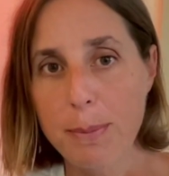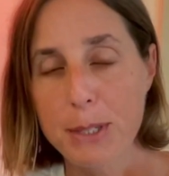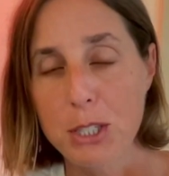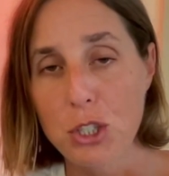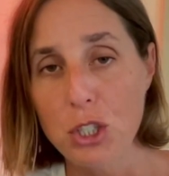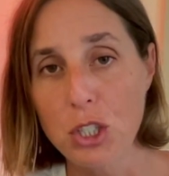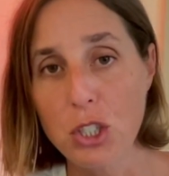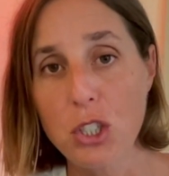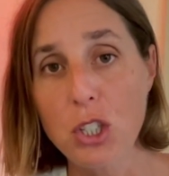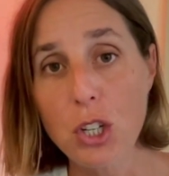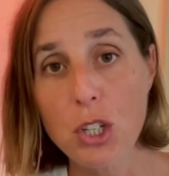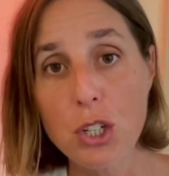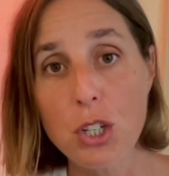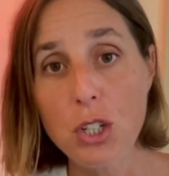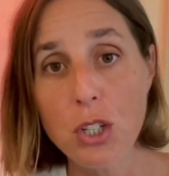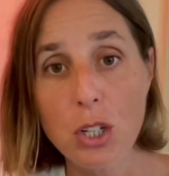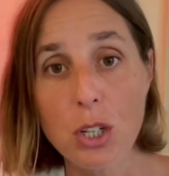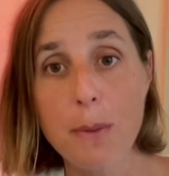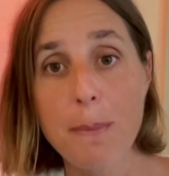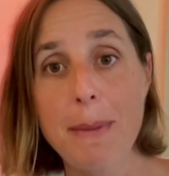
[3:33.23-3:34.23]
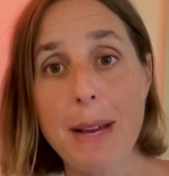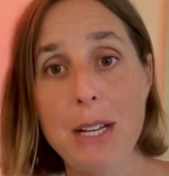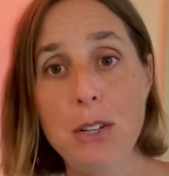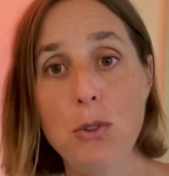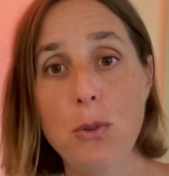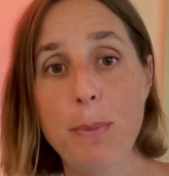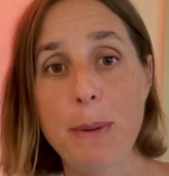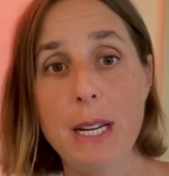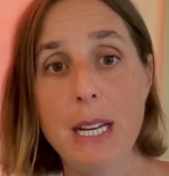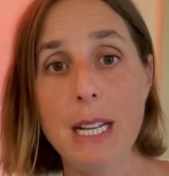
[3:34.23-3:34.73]
But just so you know,
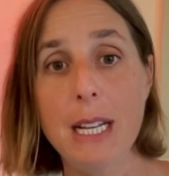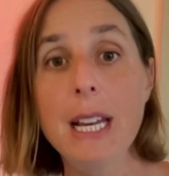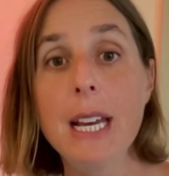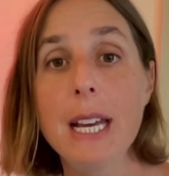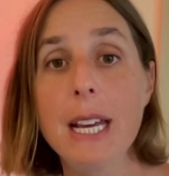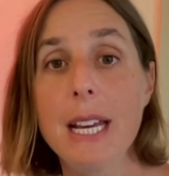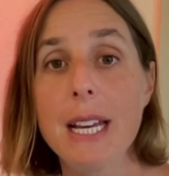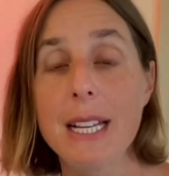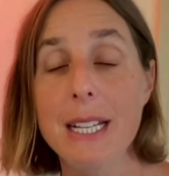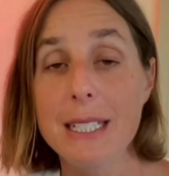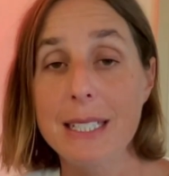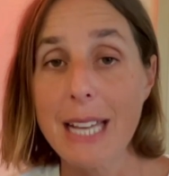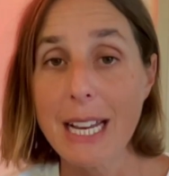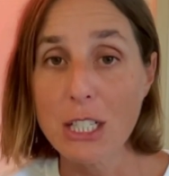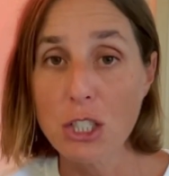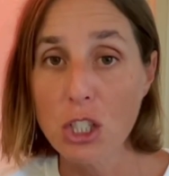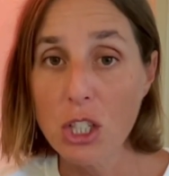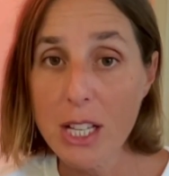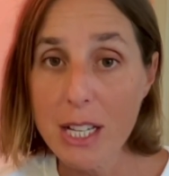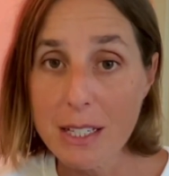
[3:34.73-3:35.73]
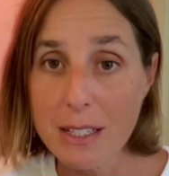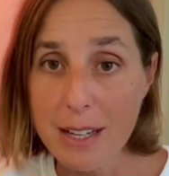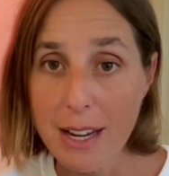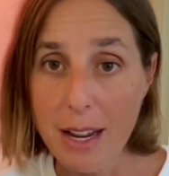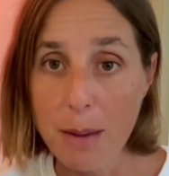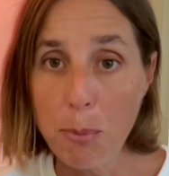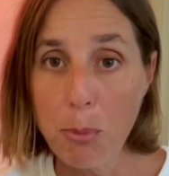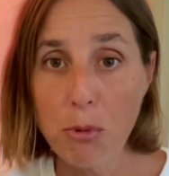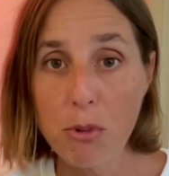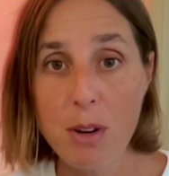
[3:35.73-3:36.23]
manual bidding is actually a
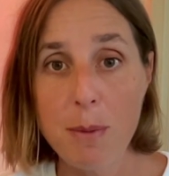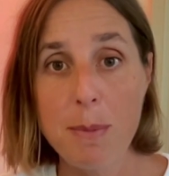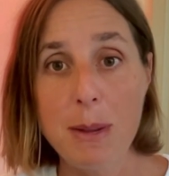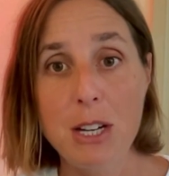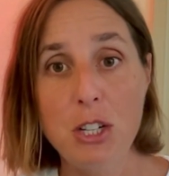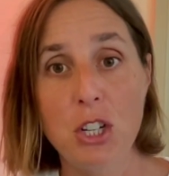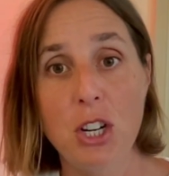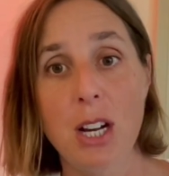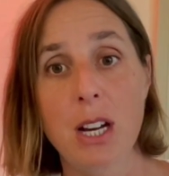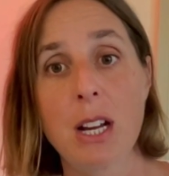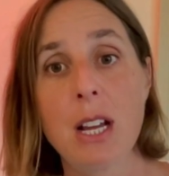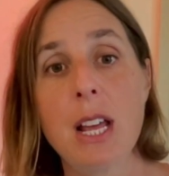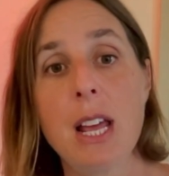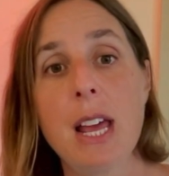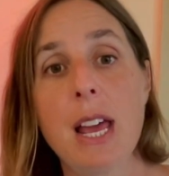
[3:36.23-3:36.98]
temporary measure